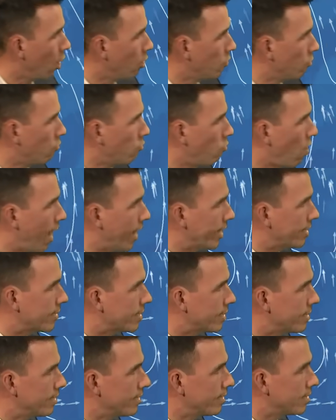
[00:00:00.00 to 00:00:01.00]
on the right.
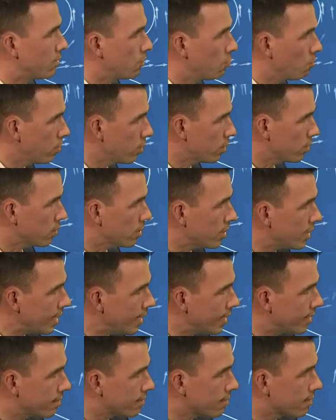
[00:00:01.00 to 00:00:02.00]
And what you'll
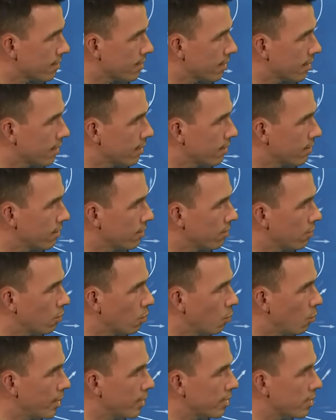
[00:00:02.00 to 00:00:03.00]
see is the
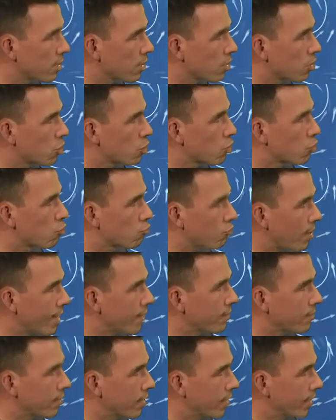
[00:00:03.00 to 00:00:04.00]
winds
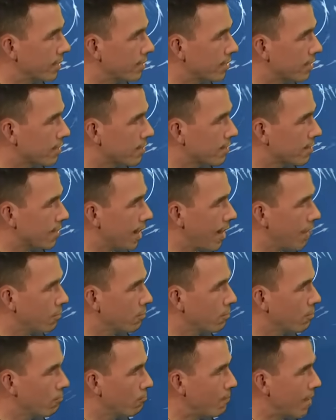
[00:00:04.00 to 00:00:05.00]
strengthening to the
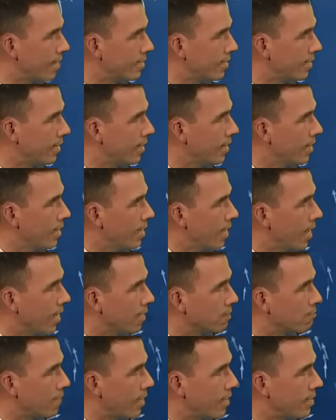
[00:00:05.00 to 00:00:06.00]
south of Betty
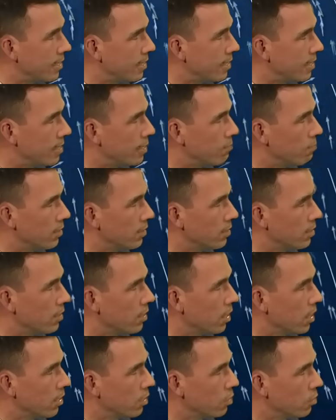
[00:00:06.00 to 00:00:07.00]
as Betty
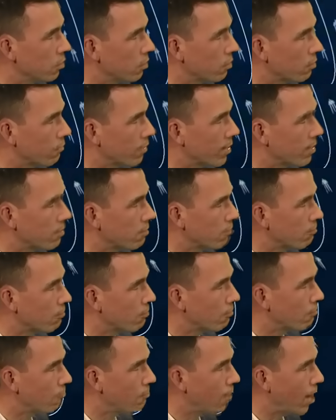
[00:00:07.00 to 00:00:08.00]
deepens during the rest of
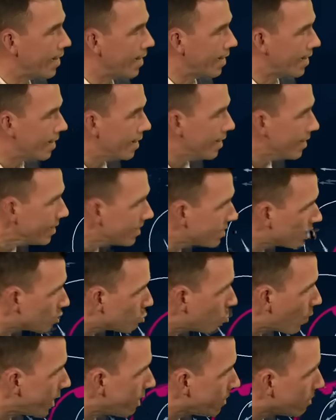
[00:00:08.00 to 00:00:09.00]
Friday. And this
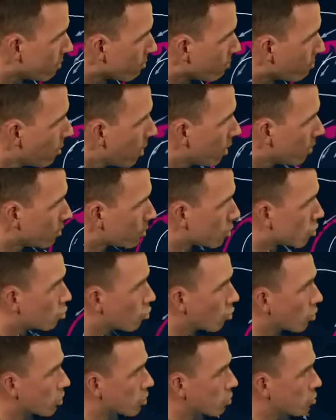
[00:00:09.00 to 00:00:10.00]
swathe of the
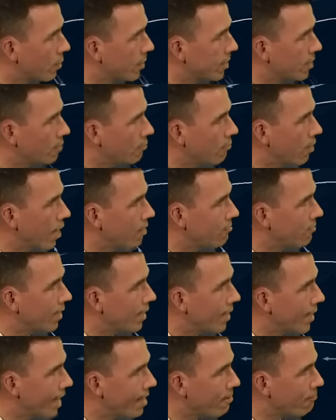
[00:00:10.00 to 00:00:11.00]
strongest winds
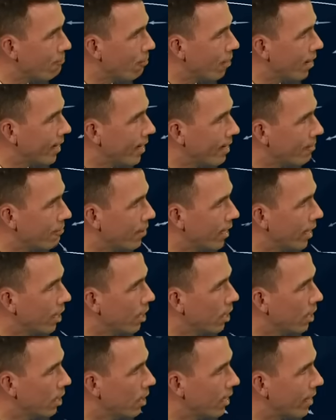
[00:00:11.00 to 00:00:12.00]
arriving late Friday evening,
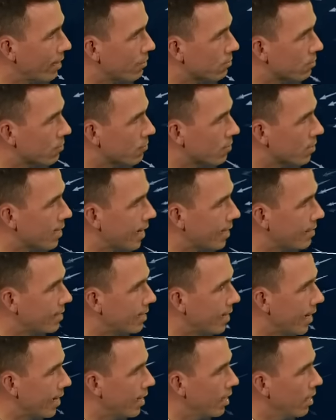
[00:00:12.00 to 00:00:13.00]
early hours of
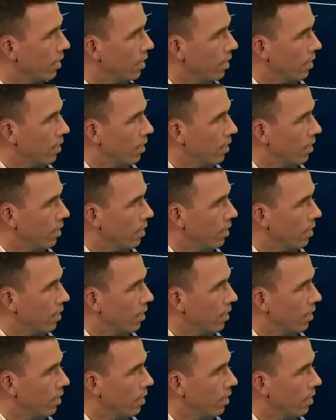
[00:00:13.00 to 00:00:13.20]
Saturday,